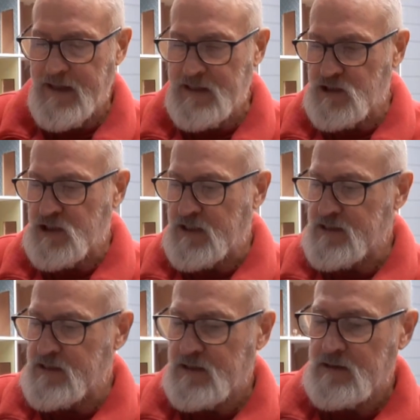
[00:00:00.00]
then
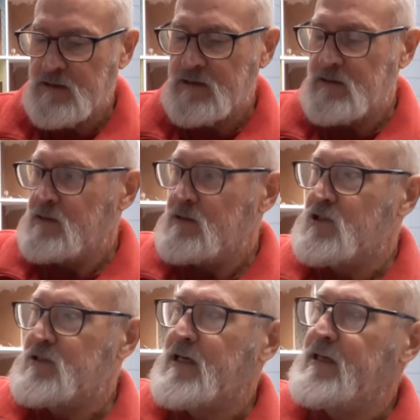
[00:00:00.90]
just
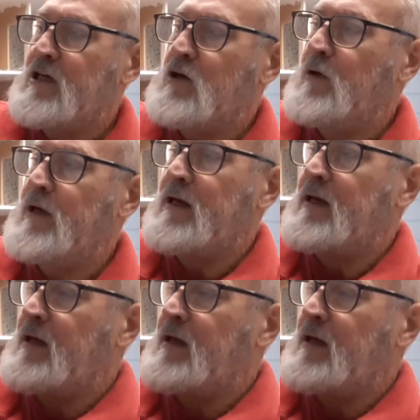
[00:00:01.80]
get it quick